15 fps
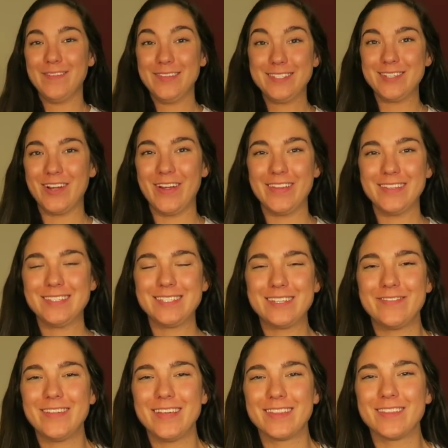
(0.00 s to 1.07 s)
I'm sorry, this is
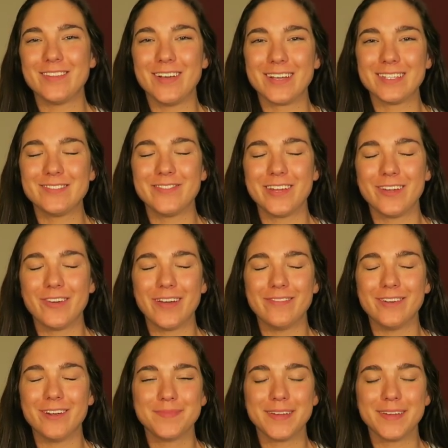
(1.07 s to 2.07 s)
gonna be like the longest video ever.